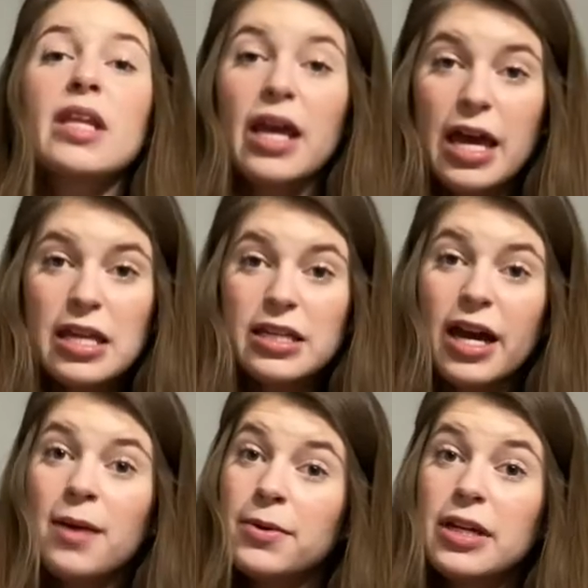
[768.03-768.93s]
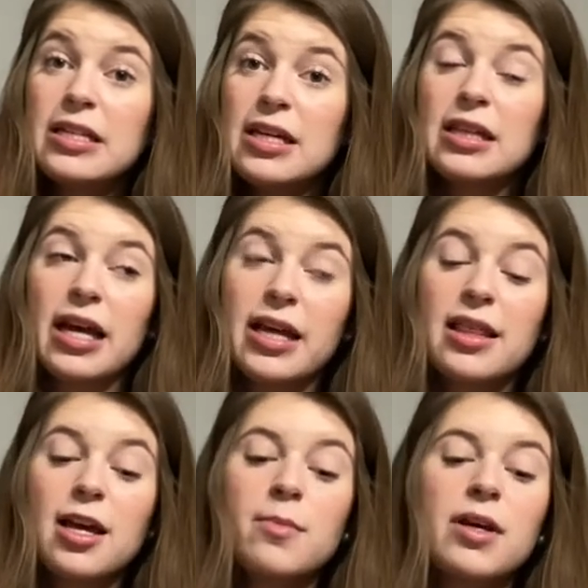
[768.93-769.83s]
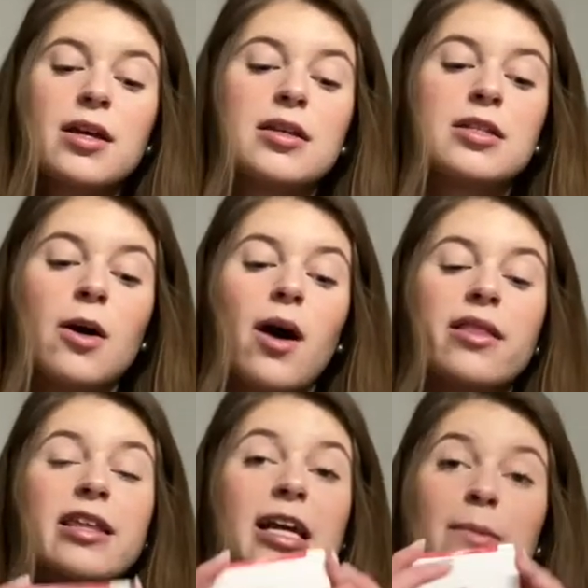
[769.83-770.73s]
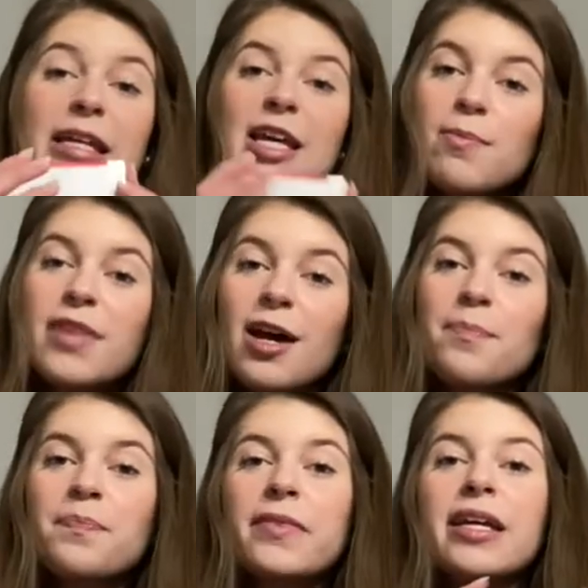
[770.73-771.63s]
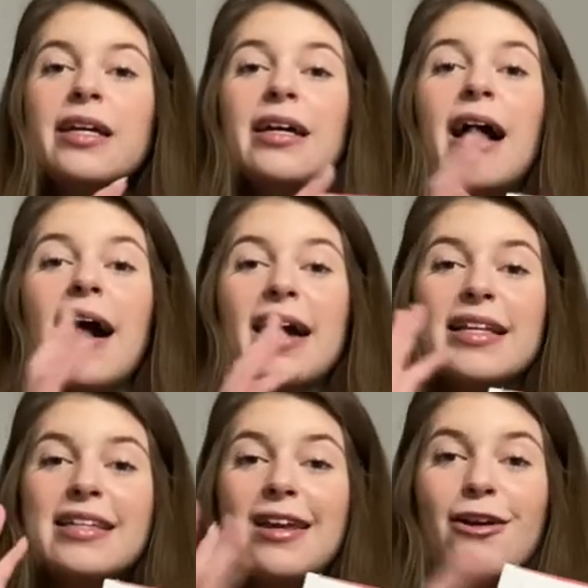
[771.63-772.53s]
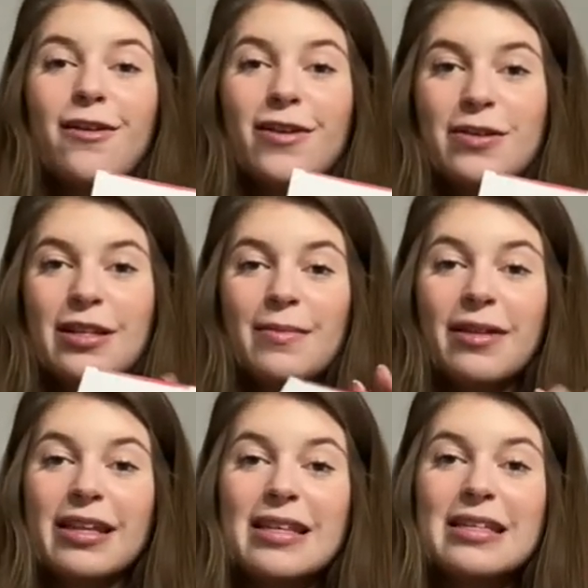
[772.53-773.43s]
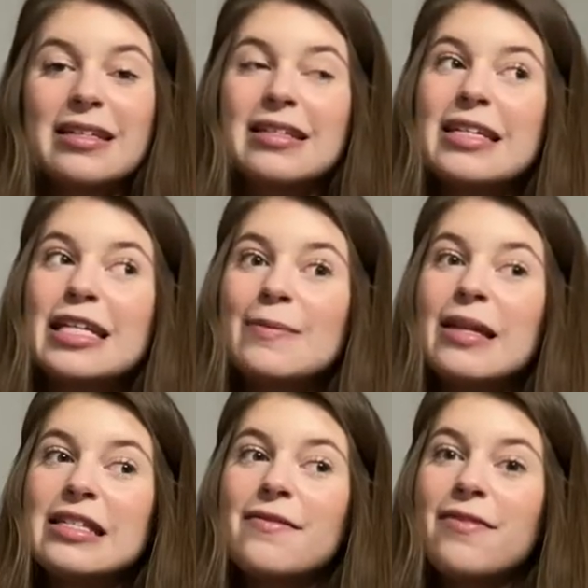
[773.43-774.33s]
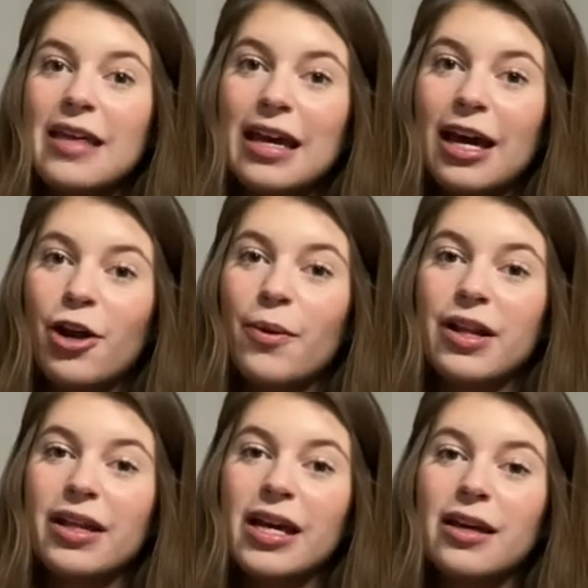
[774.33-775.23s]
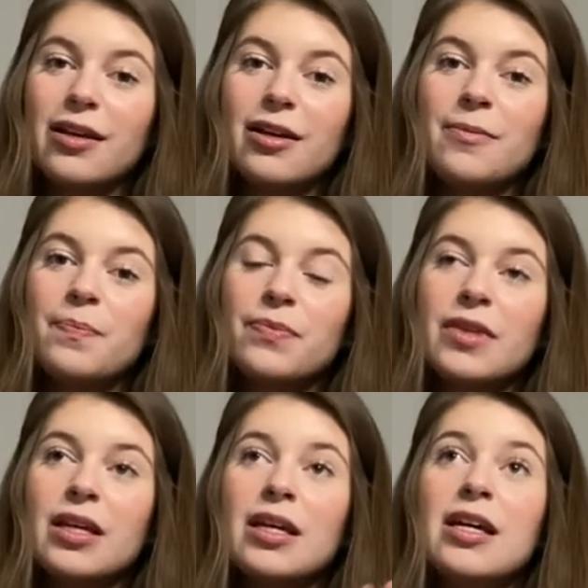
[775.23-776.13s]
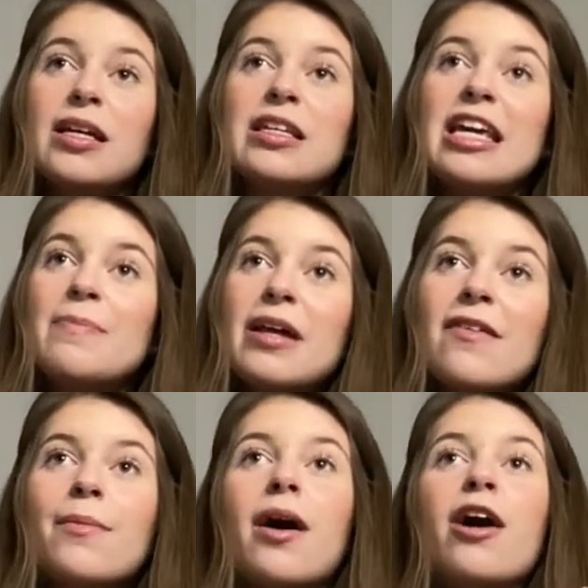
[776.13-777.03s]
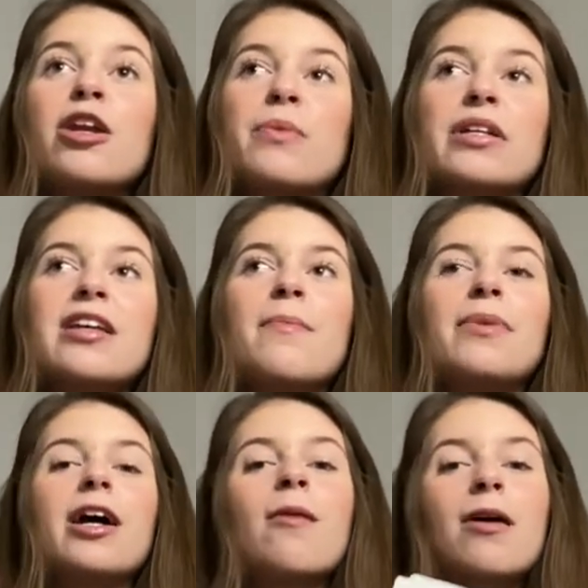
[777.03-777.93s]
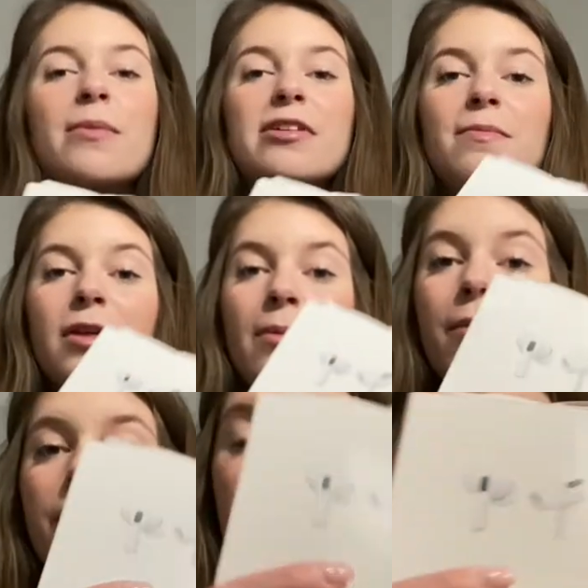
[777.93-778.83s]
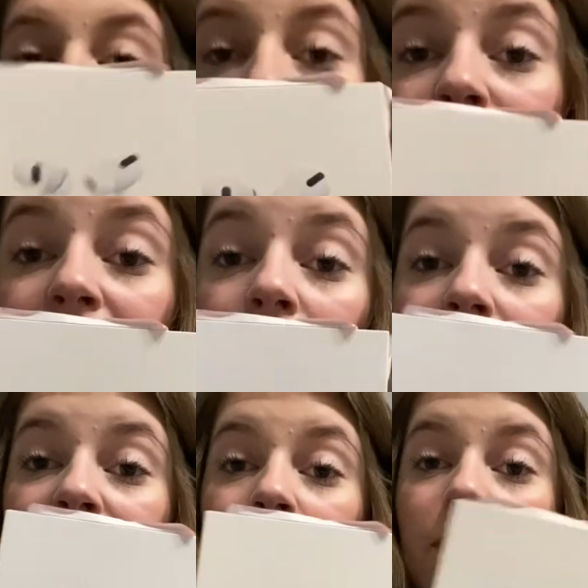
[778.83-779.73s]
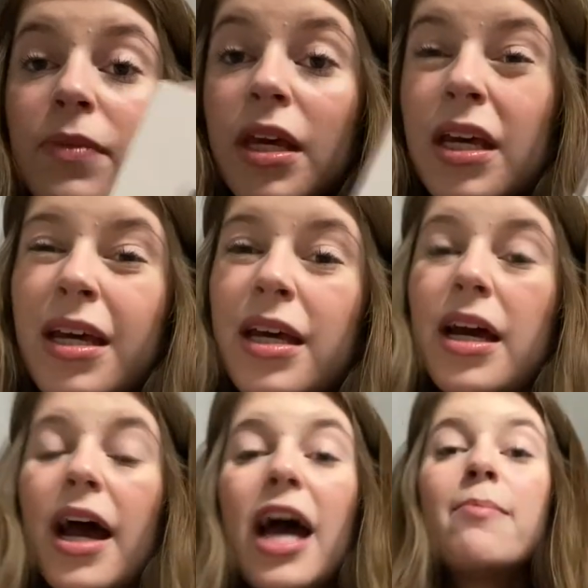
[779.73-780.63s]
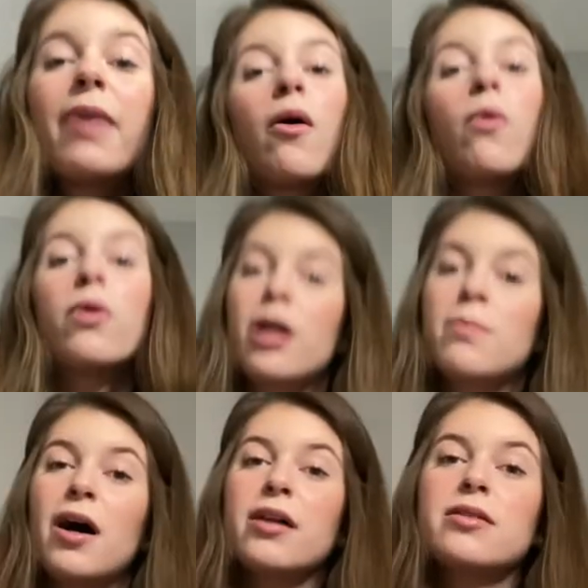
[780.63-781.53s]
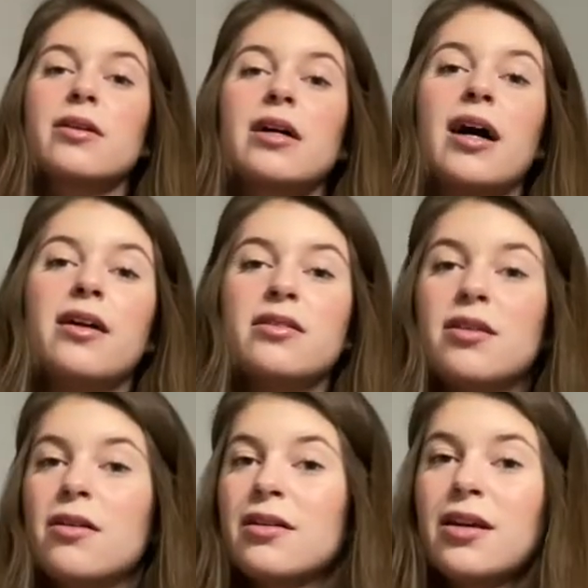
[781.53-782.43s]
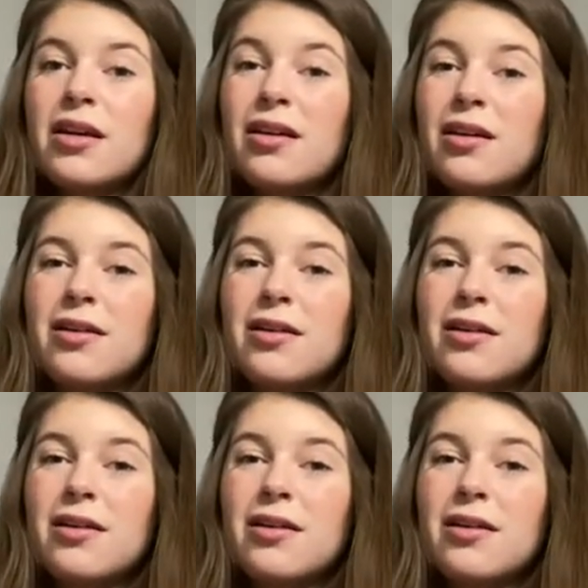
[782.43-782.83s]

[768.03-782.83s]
and I really did like them. So I think I'm going to keep them. I just get nervous with something like this because it's an expensive thing. I don't want to like keep it if I'm not 100%, but I'll probably keep them. I really liked working out in them. And my old AirPods are kind of starting to like,